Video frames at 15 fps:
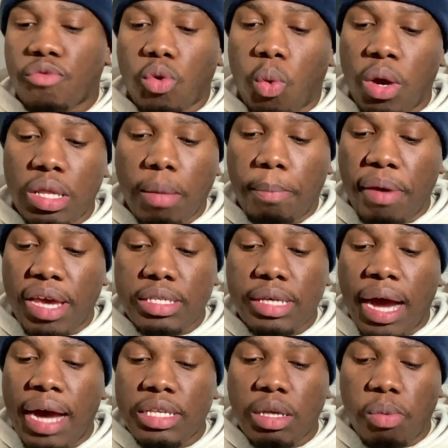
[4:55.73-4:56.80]
one of the best
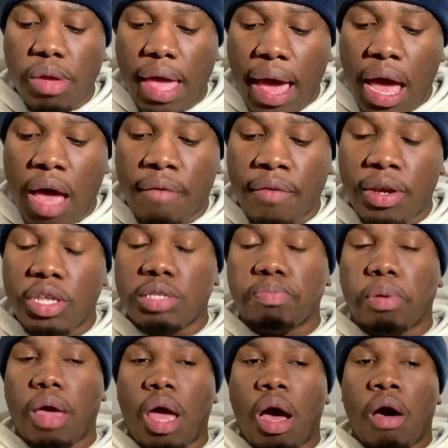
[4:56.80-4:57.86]
guys that we have in
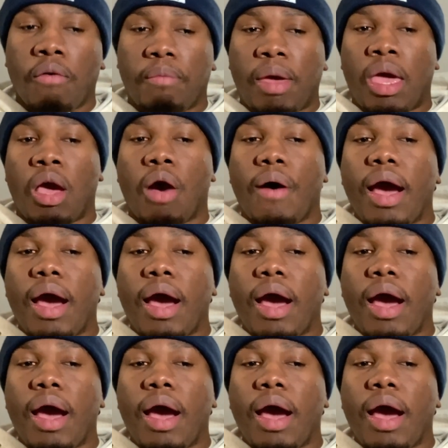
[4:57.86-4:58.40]
this playoff, man.